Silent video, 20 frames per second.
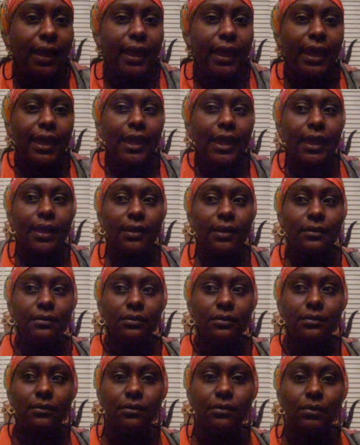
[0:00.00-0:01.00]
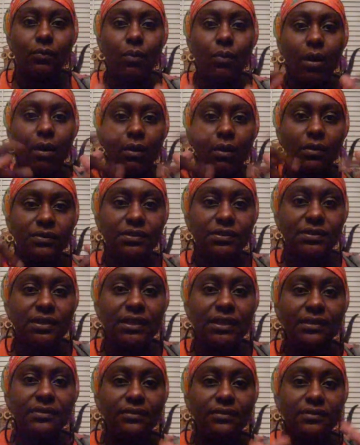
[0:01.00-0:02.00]
And the walls,
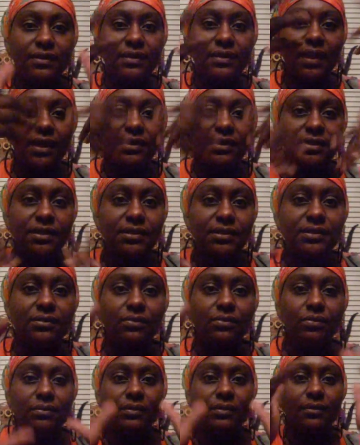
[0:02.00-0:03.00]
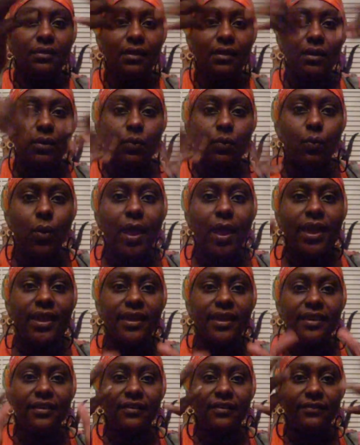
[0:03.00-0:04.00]
that they just
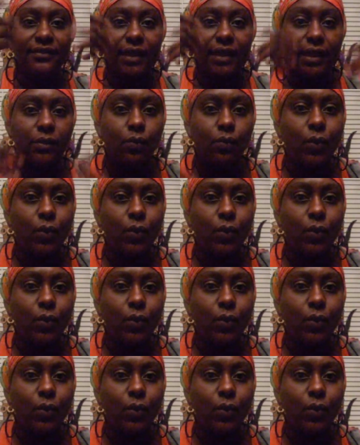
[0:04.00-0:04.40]
wave, like